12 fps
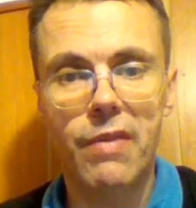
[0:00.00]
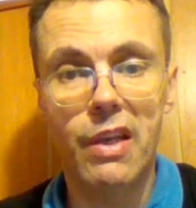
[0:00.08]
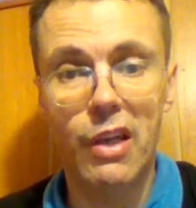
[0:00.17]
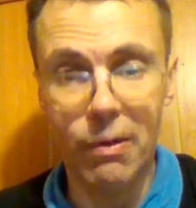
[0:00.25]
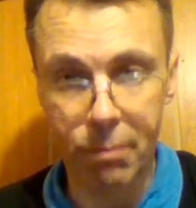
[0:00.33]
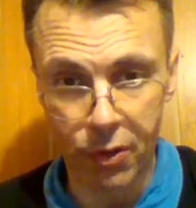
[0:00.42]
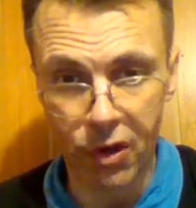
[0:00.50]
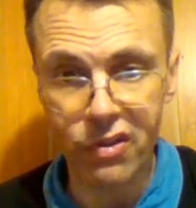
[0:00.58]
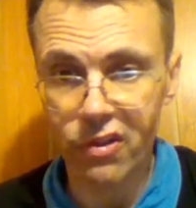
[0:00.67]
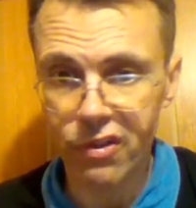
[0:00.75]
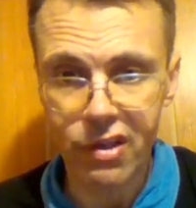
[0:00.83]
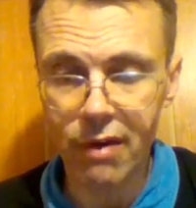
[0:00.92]
in a
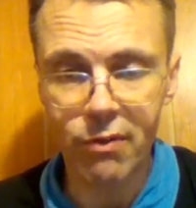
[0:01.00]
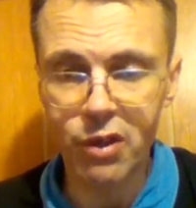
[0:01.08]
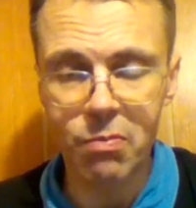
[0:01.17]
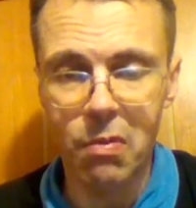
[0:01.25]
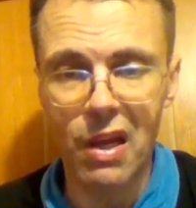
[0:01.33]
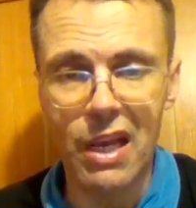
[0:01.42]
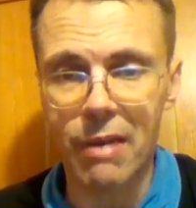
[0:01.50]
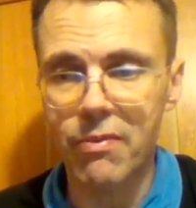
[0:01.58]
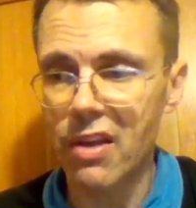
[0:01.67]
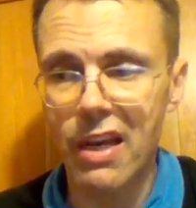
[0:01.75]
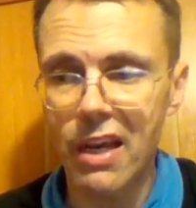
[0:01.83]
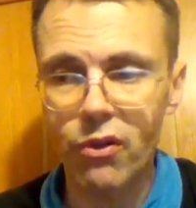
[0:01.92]
process, I was blamed.
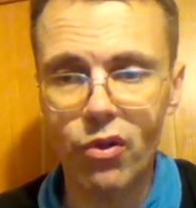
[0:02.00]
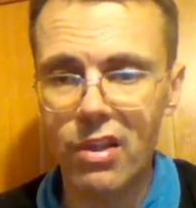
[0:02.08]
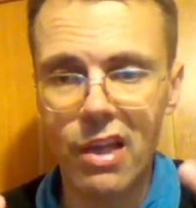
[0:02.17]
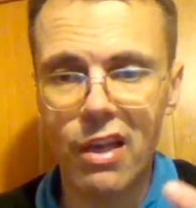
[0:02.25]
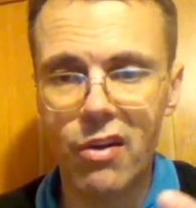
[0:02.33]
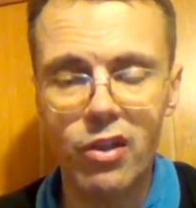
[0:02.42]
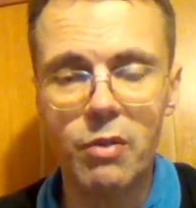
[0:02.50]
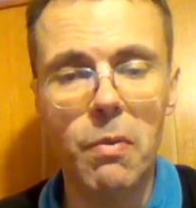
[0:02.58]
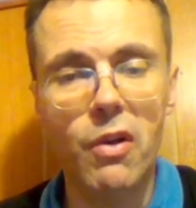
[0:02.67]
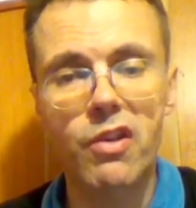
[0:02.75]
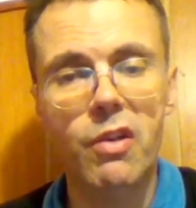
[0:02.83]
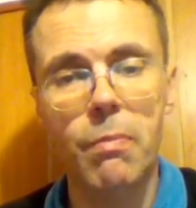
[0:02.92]
I had to take
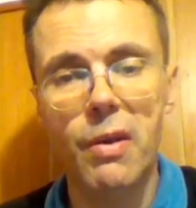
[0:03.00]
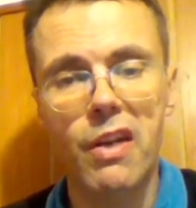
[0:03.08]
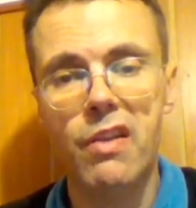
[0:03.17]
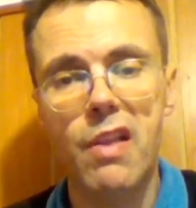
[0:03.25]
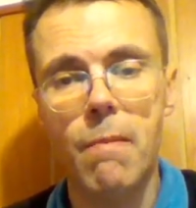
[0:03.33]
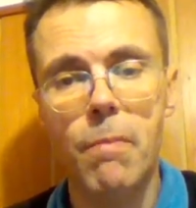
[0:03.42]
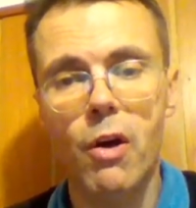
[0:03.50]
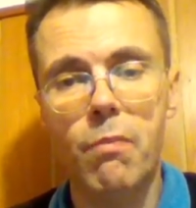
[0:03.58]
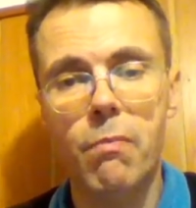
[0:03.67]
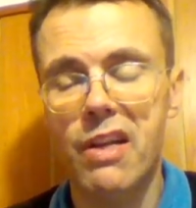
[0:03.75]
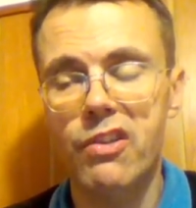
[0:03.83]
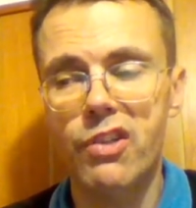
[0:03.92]
responsibility upon
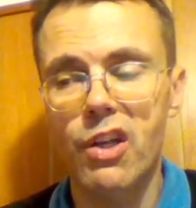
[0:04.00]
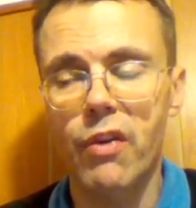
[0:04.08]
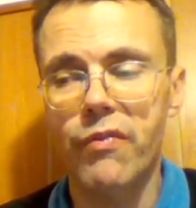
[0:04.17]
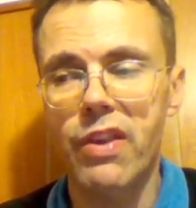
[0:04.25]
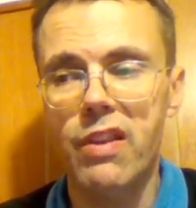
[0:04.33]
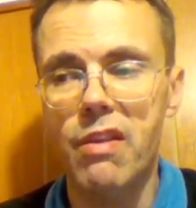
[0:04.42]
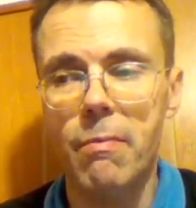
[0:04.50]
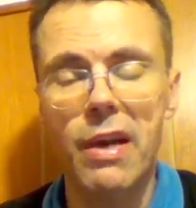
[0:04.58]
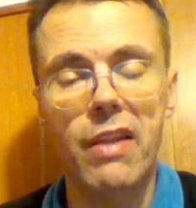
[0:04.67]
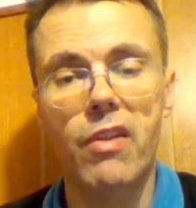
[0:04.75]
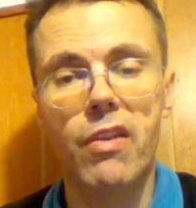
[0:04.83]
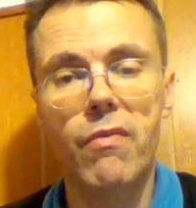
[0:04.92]
myself. They
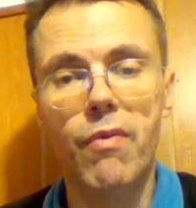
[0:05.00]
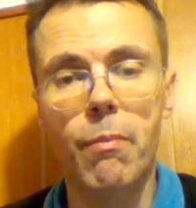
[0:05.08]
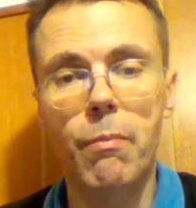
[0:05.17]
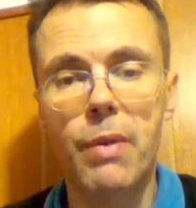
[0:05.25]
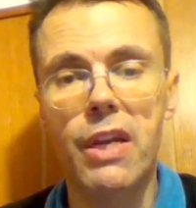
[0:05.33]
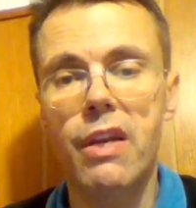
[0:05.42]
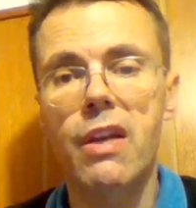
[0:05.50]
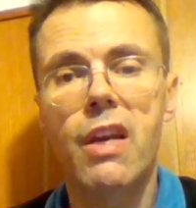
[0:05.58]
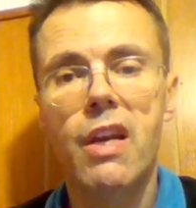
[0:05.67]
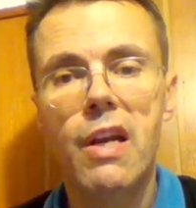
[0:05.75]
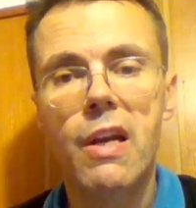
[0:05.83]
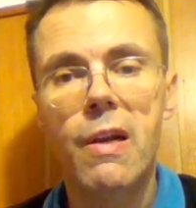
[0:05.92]
demanded from me
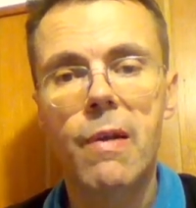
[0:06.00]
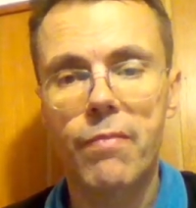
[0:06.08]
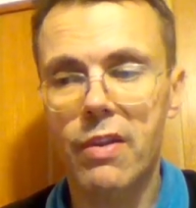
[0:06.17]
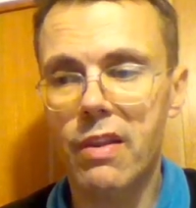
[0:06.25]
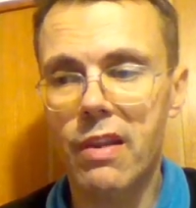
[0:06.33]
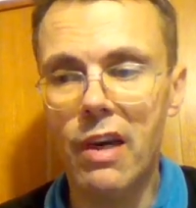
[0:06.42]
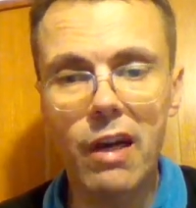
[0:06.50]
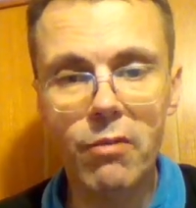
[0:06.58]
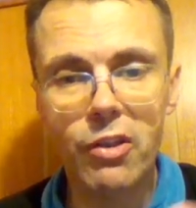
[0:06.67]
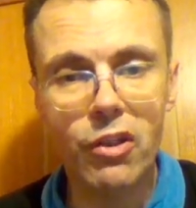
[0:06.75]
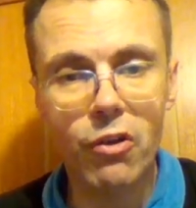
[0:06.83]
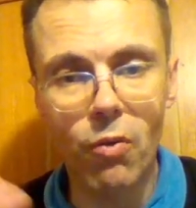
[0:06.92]
that I
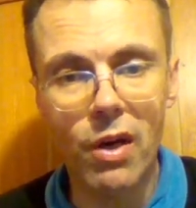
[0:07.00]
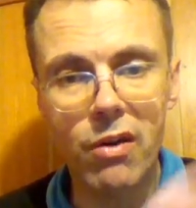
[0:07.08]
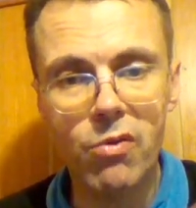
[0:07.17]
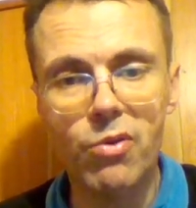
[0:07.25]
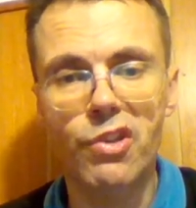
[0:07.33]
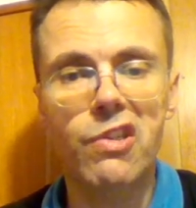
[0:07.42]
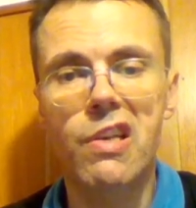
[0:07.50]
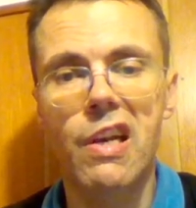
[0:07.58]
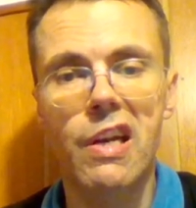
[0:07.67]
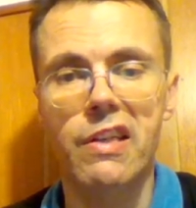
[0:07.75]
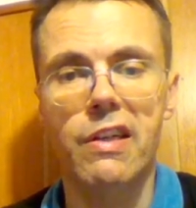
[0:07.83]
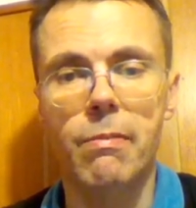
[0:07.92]
was the one who
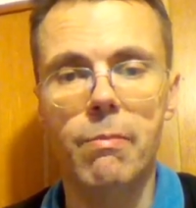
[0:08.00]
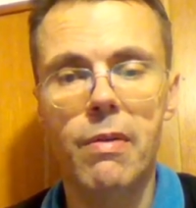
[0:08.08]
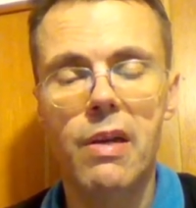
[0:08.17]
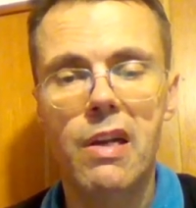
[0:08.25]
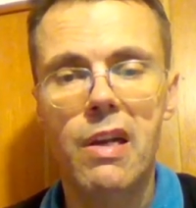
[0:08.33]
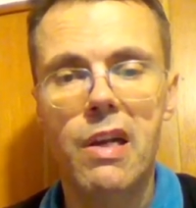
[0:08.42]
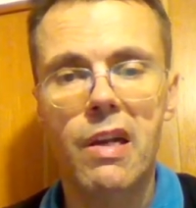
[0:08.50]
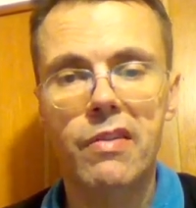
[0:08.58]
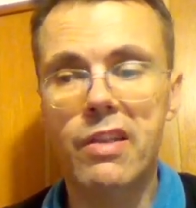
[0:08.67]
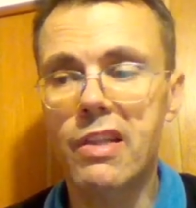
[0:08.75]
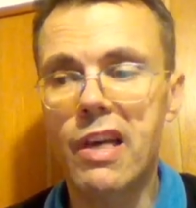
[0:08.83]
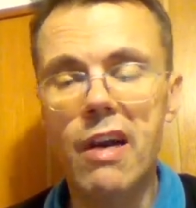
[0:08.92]
scared them,
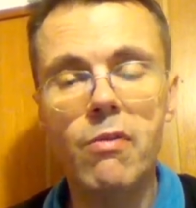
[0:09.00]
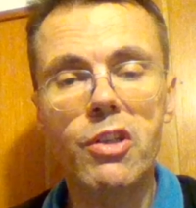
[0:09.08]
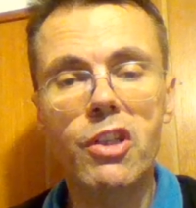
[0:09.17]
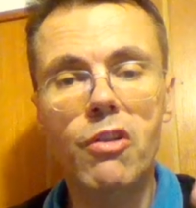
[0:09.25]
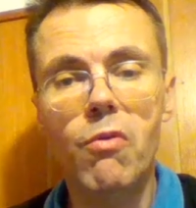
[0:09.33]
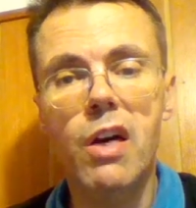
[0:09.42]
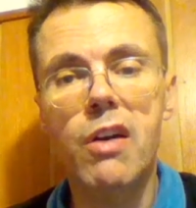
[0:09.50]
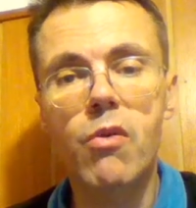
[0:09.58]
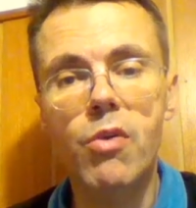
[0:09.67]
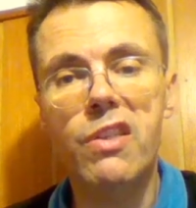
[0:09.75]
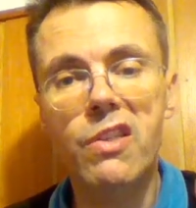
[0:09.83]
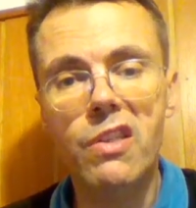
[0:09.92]
that I was the one who
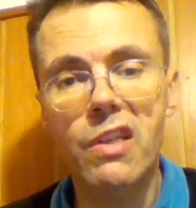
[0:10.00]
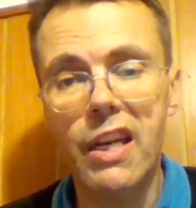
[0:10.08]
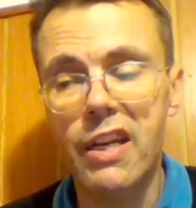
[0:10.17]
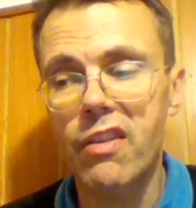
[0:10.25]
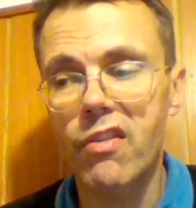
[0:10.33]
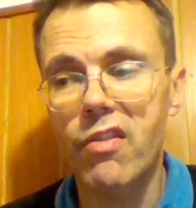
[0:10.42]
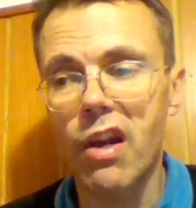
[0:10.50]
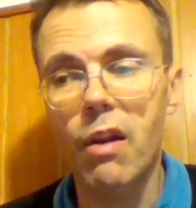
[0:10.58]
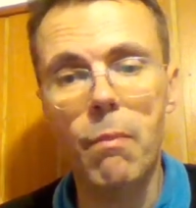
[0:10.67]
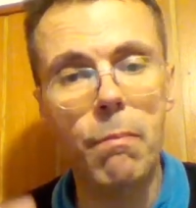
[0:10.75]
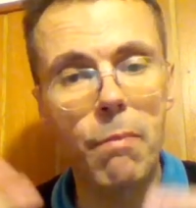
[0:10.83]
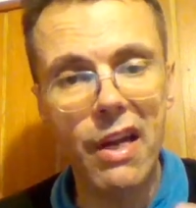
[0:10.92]
incited
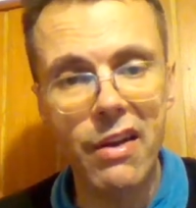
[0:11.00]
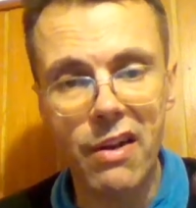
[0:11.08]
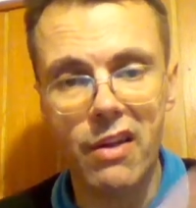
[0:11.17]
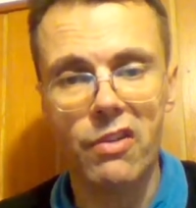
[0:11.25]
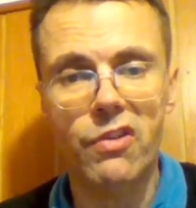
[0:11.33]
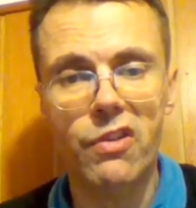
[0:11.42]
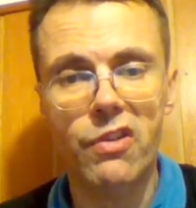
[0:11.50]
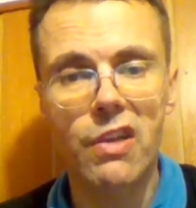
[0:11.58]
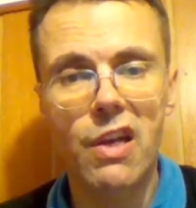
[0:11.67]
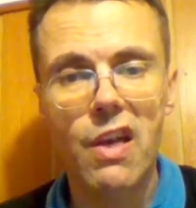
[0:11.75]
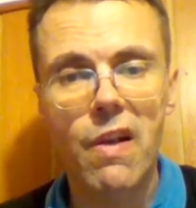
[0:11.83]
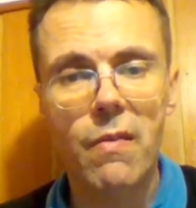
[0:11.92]
Albanians
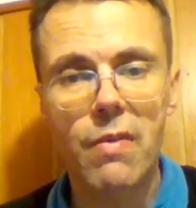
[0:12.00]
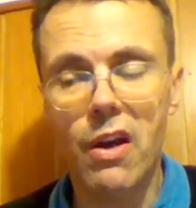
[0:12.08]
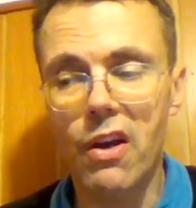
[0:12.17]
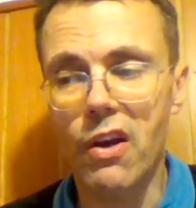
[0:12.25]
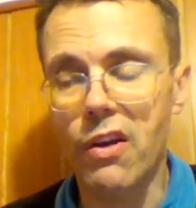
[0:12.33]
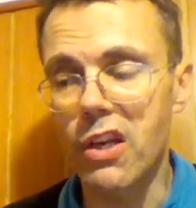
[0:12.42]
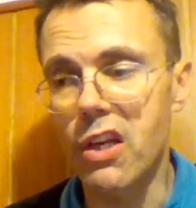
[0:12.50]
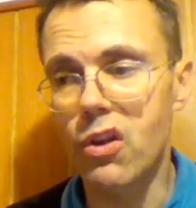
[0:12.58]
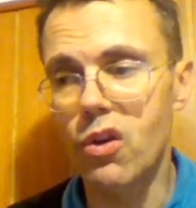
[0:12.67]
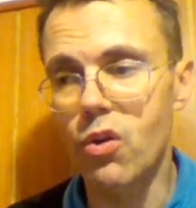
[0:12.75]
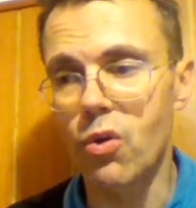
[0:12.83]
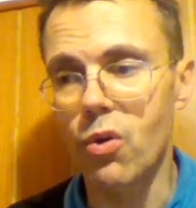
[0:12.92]
uh,
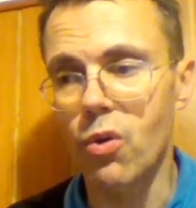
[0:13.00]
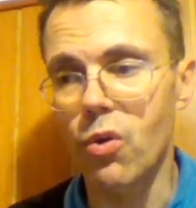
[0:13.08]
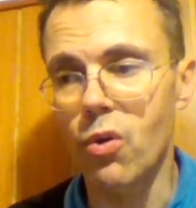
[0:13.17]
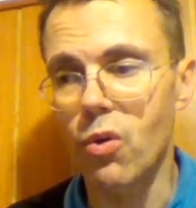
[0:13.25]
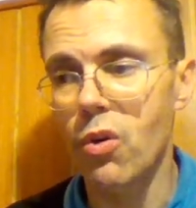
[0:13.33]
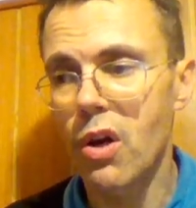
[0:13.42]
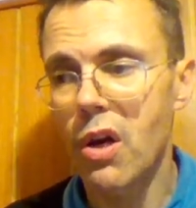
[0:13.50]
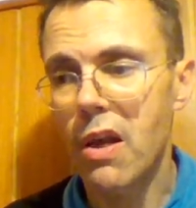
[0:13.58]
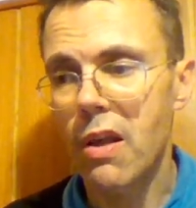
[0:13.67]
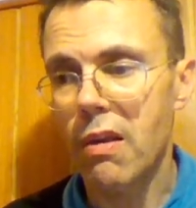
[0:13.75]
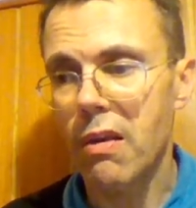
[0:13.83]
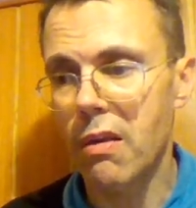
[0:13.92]
into
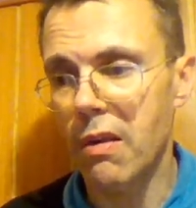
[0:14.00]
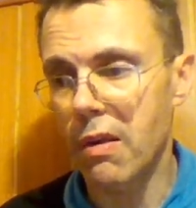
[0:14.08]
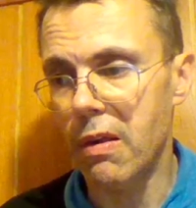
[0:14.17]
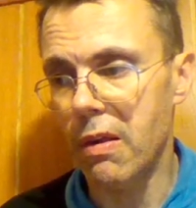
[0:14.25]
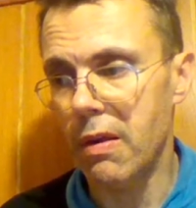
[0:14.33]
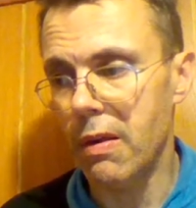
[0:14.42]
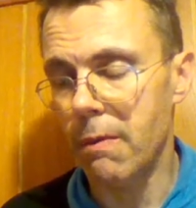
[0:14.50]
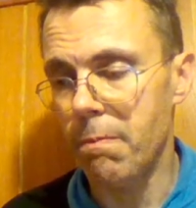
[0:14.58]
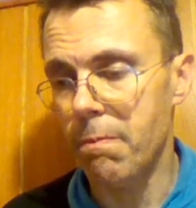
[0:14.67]
uh,